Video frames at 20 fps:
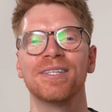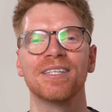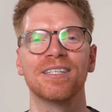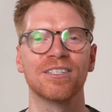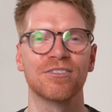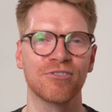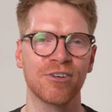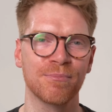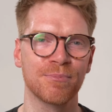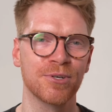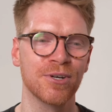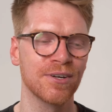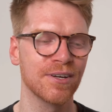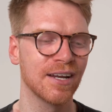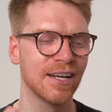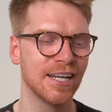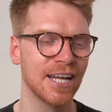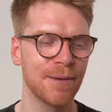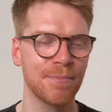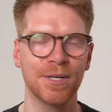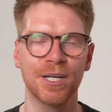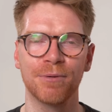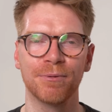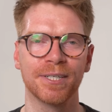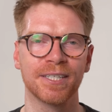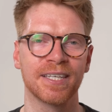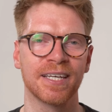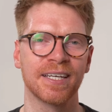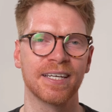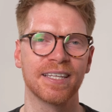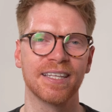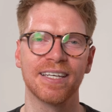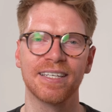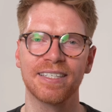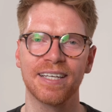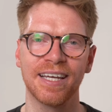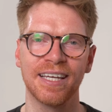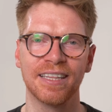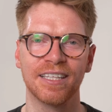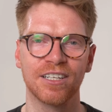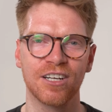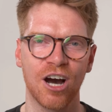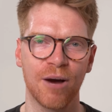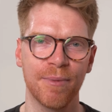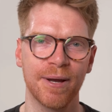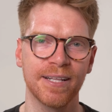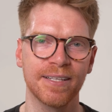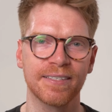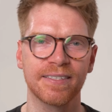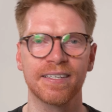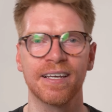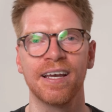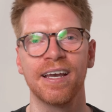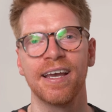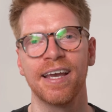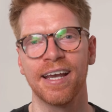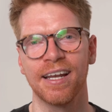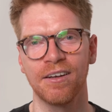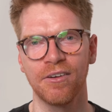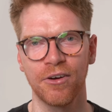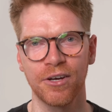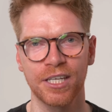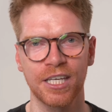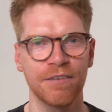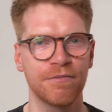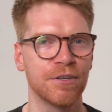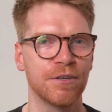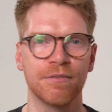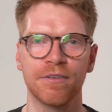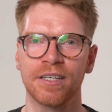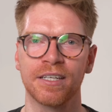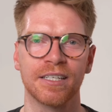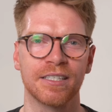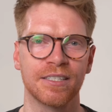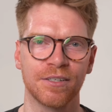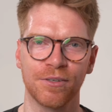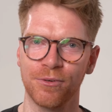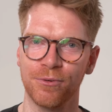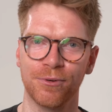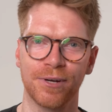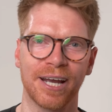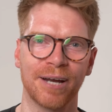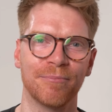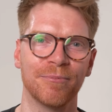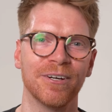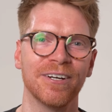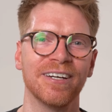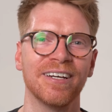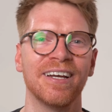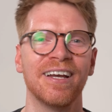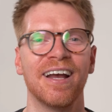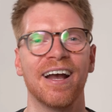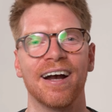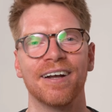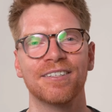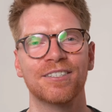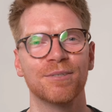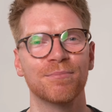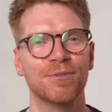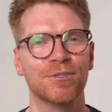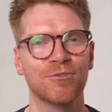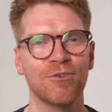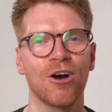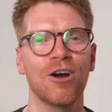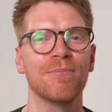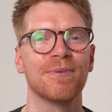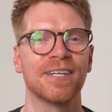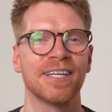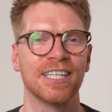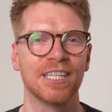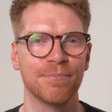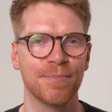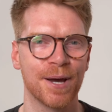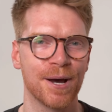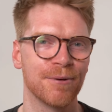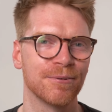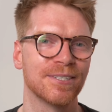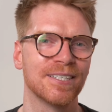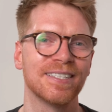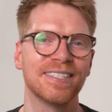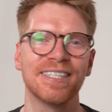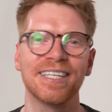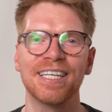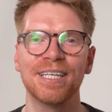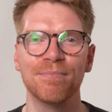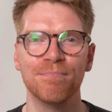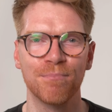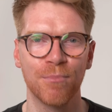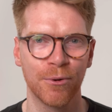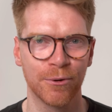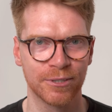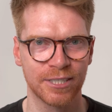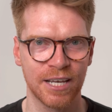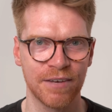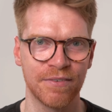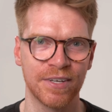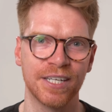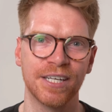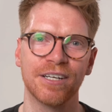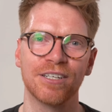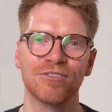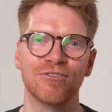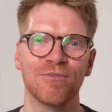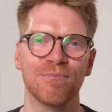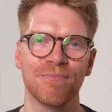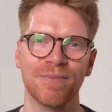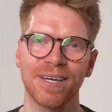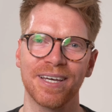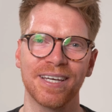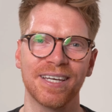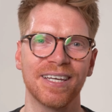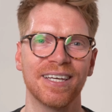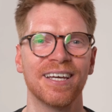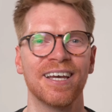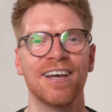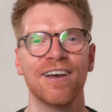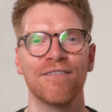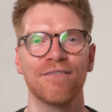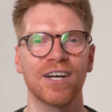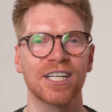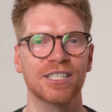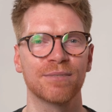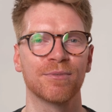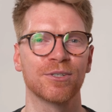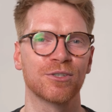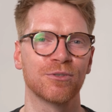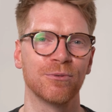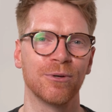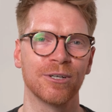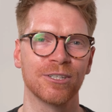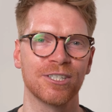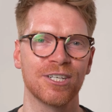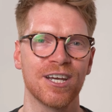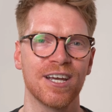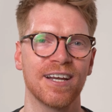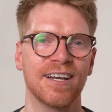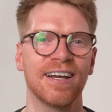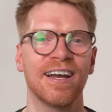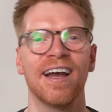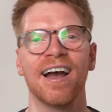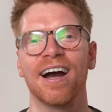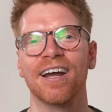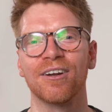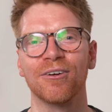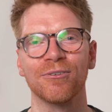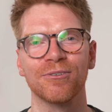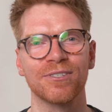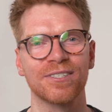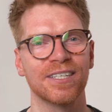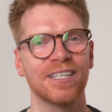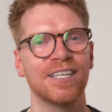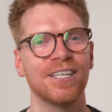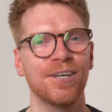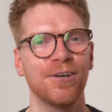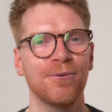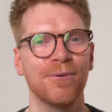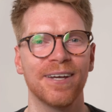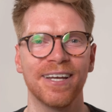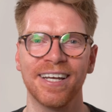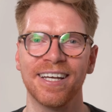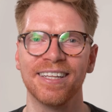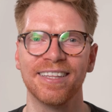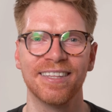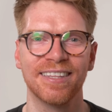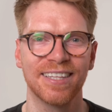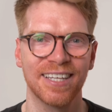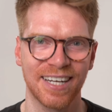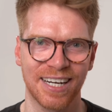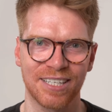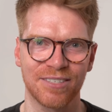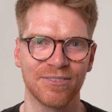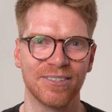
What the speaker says: the description. Let me know what you think of this in the comments. Hit like if you think it's a cool camera, and subscribe and hit the bell to see more tech videos from me. Thanks so much for watching, and I'll see you in the next